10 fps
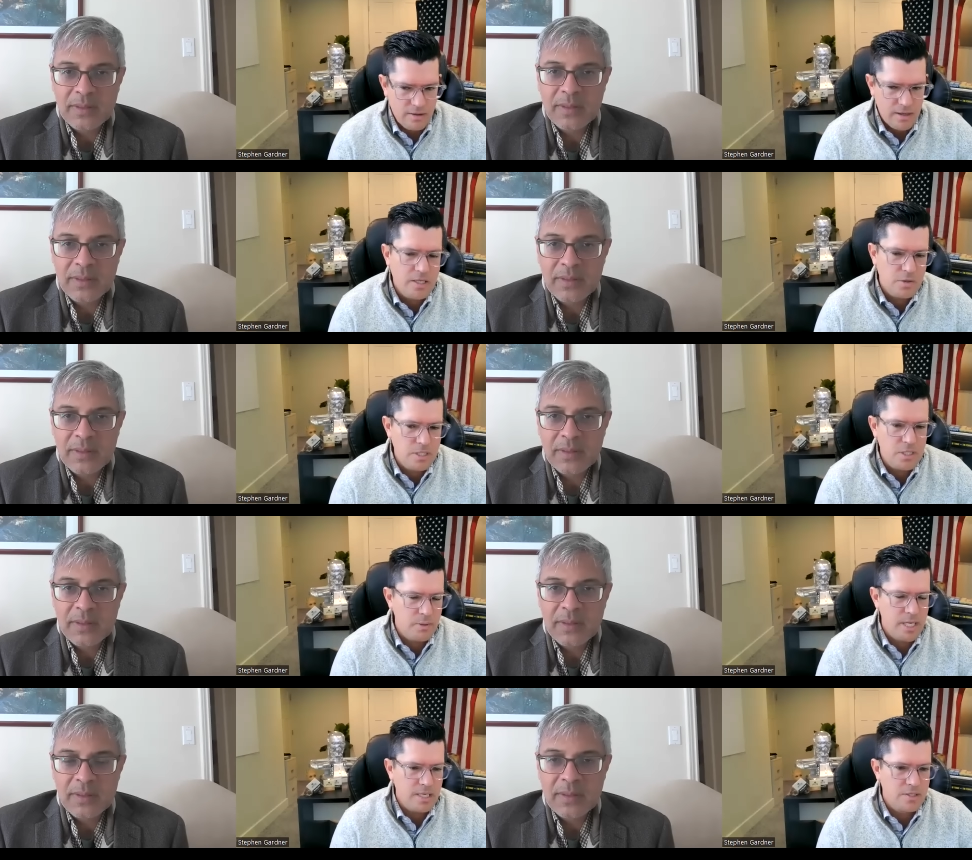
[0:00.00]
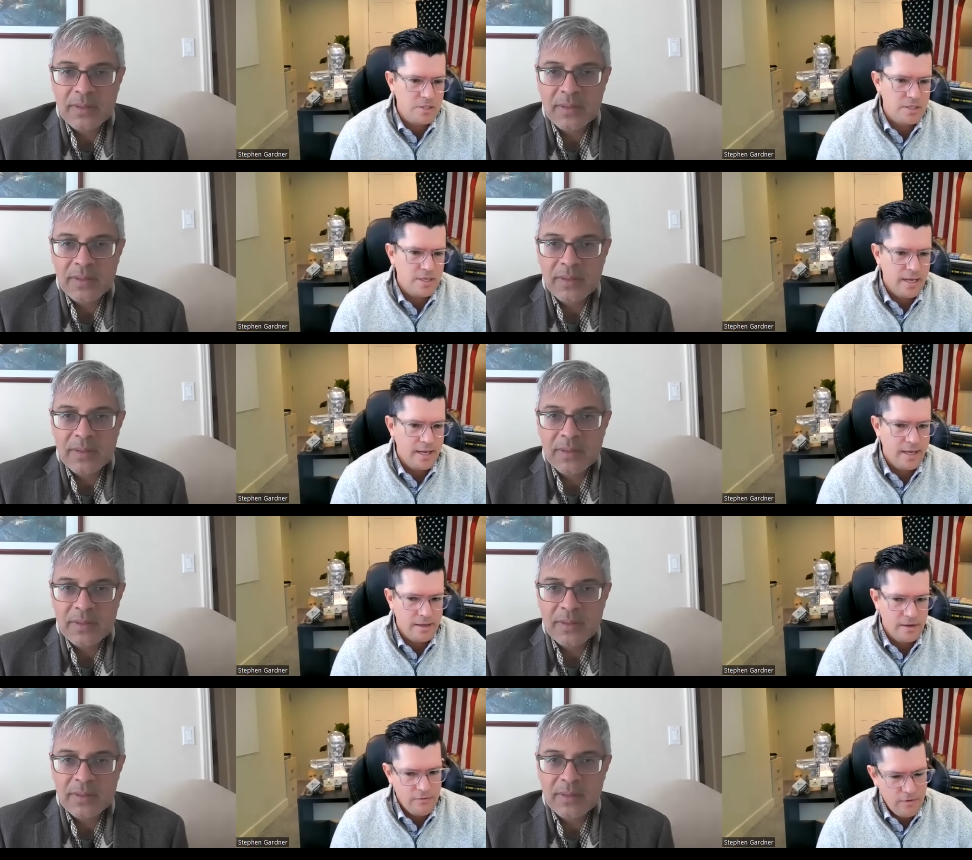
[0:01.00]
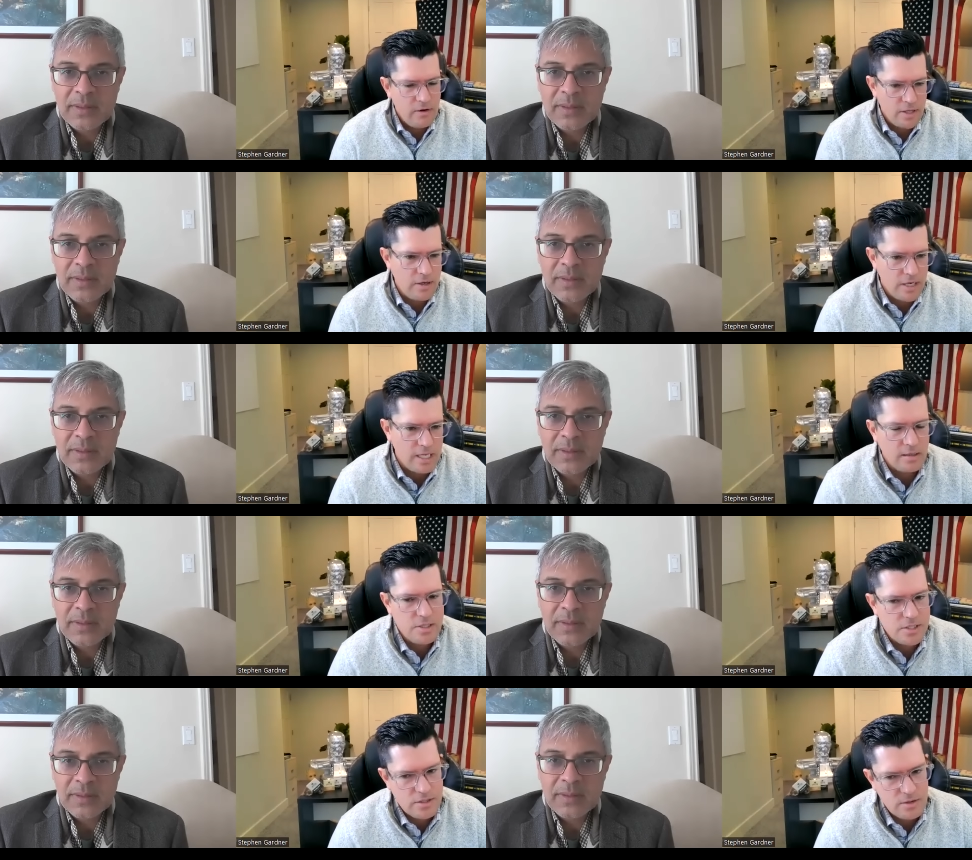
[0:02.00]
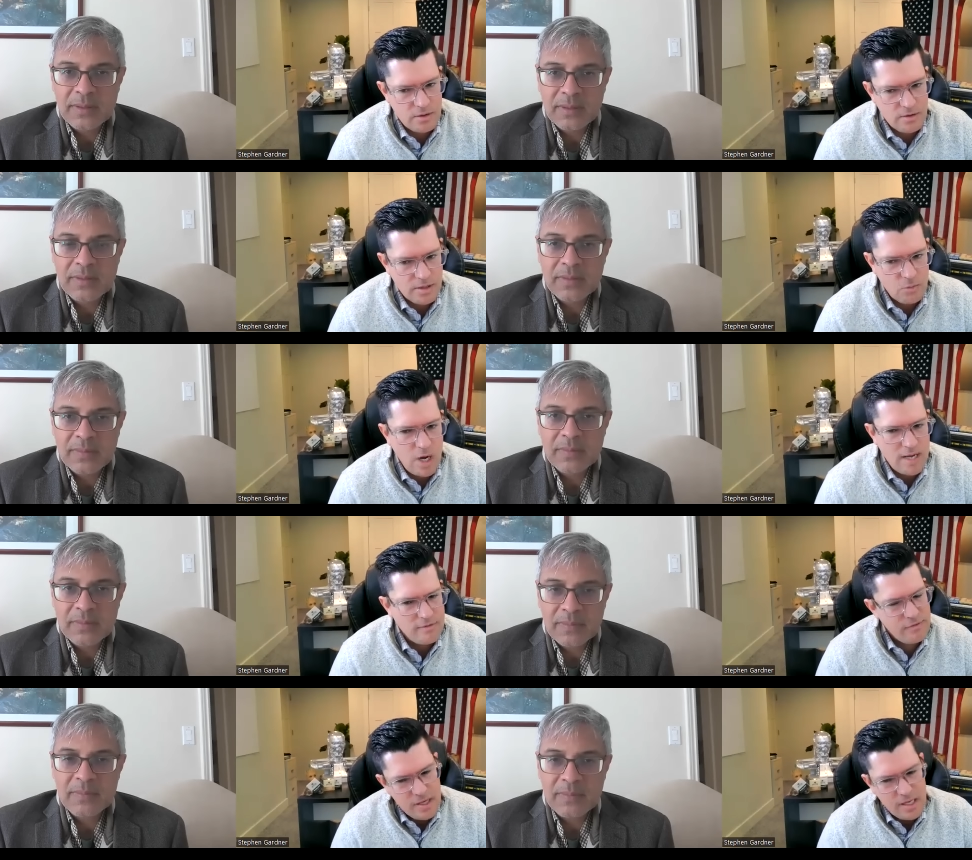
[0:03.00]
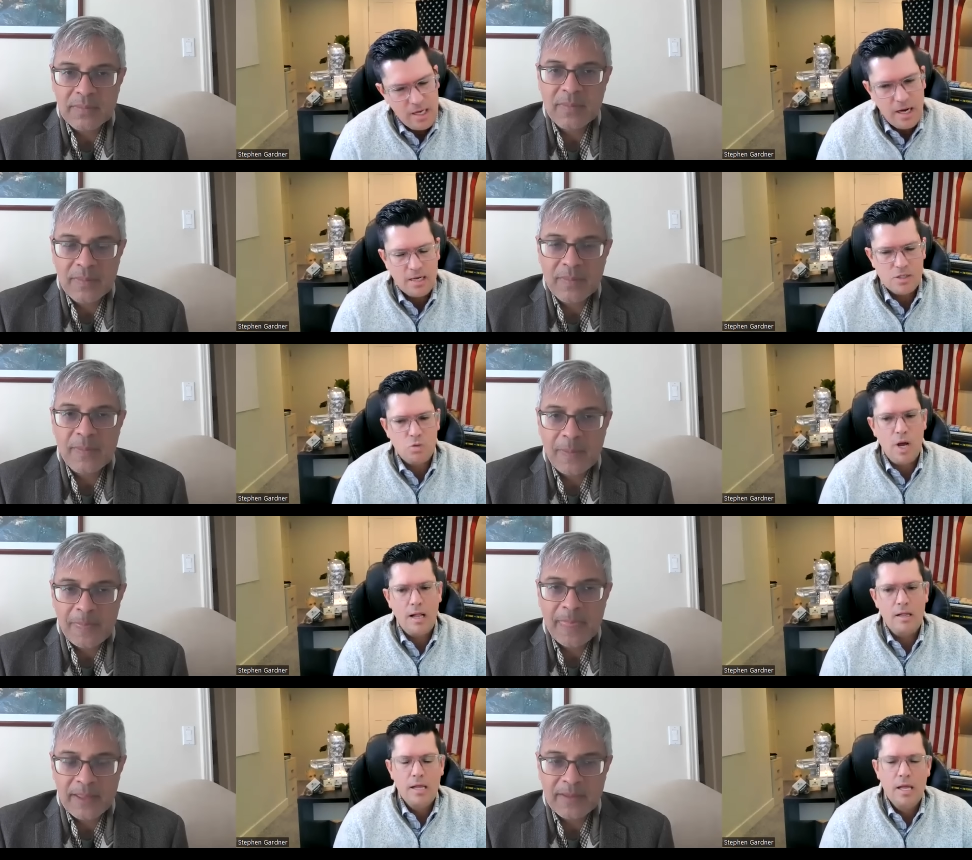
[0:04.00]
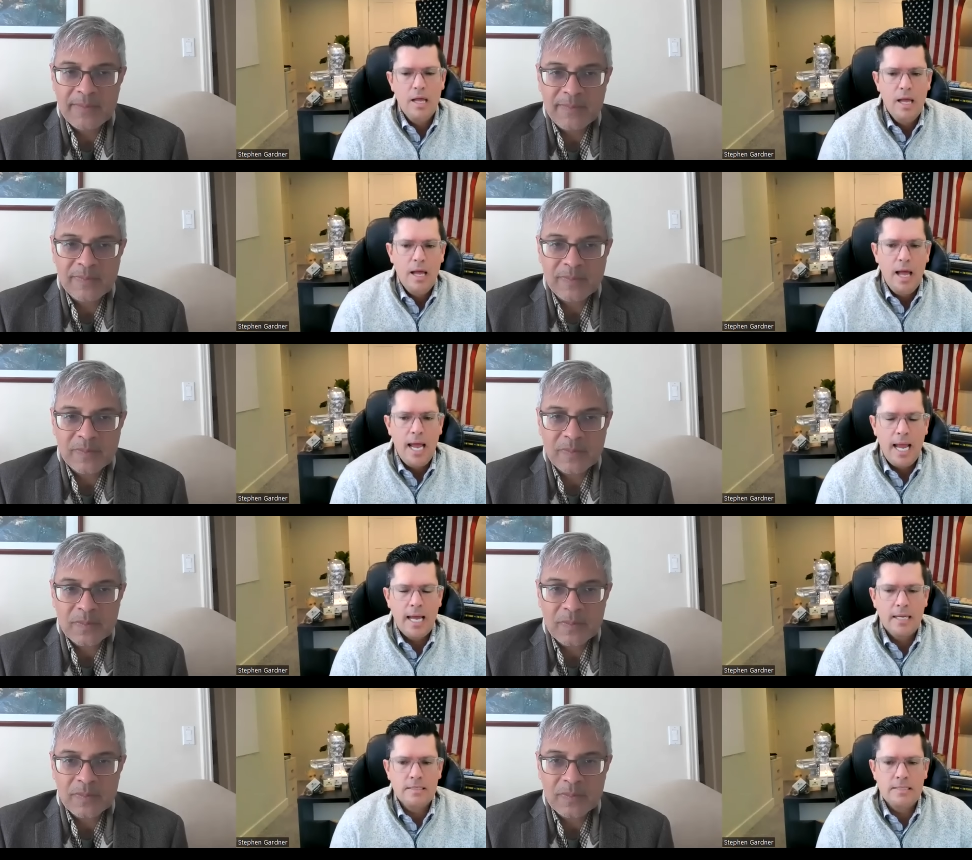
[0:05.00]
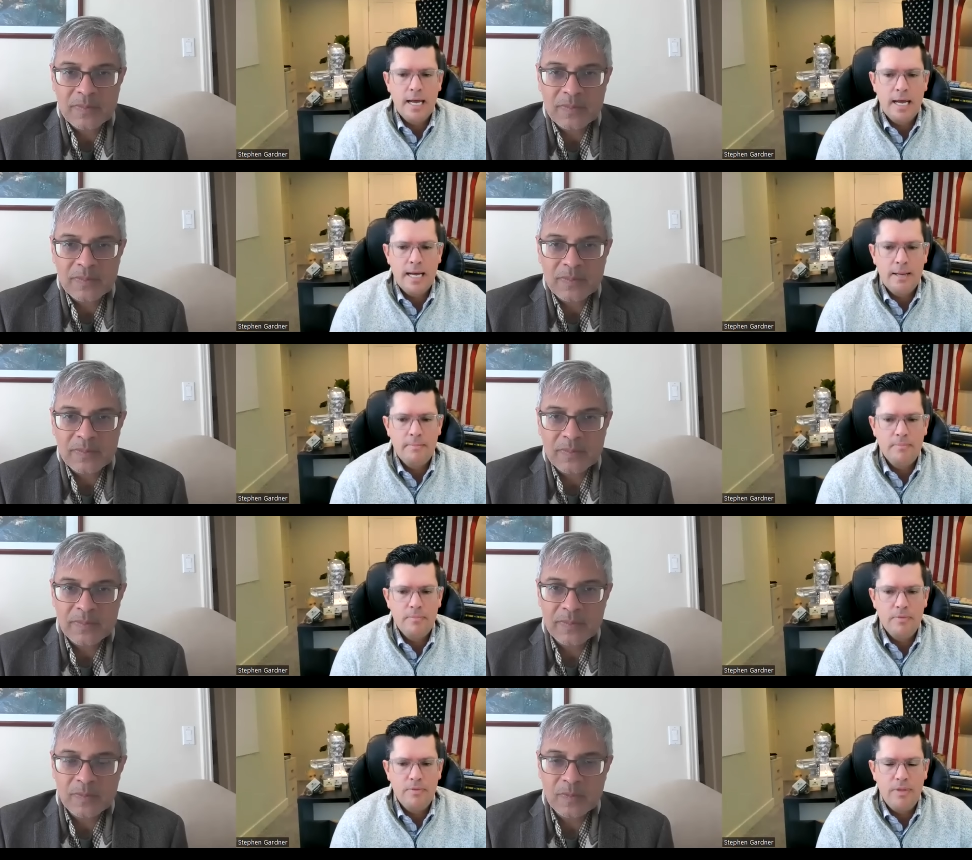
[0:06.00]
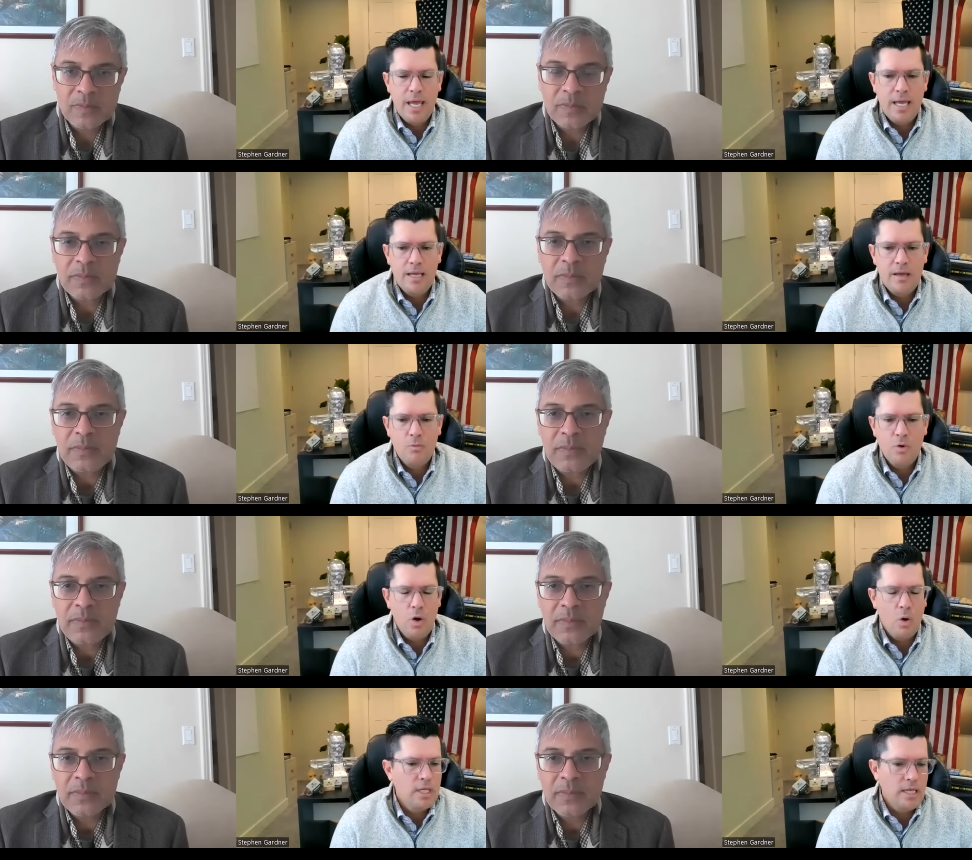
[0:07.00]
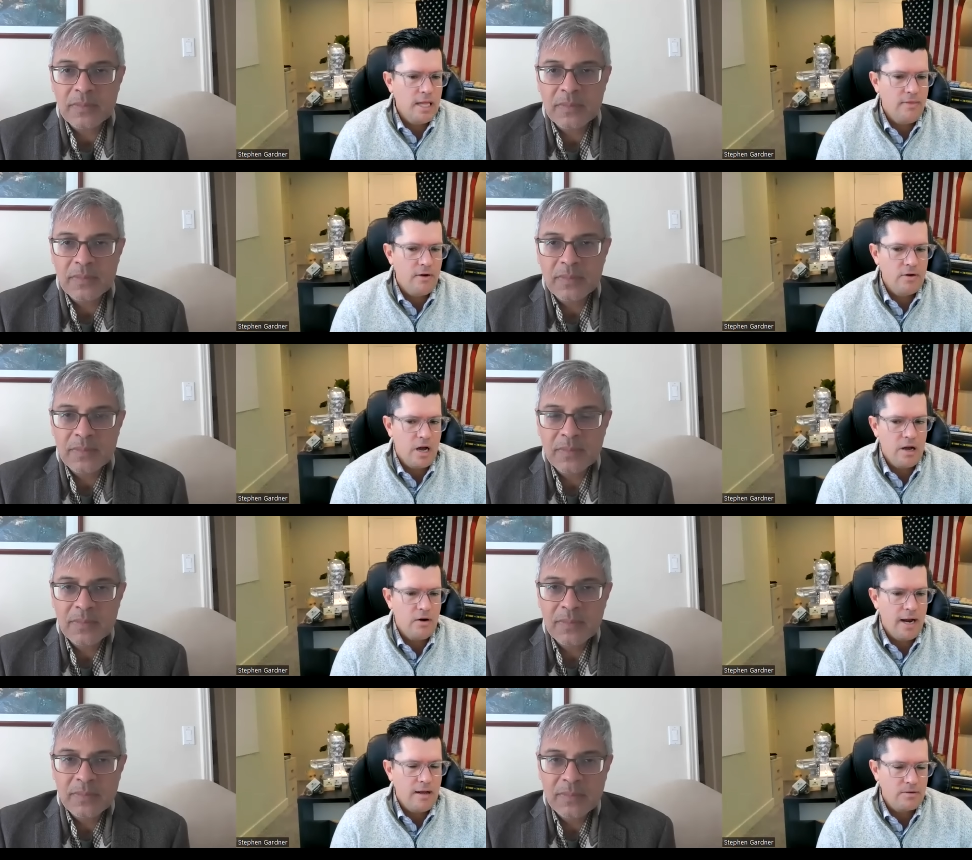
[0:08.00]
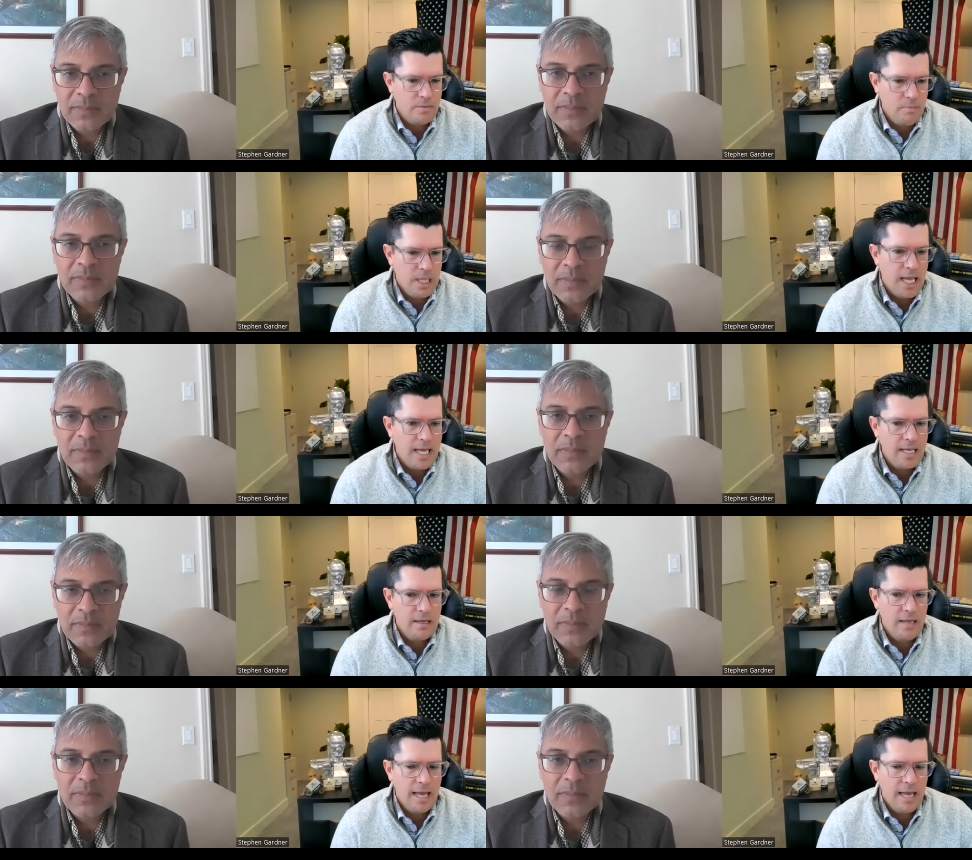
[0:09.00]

Speaker 1: the husband speaks uh, fairly good english the the wife not as well and um, they would only let their daughter out to play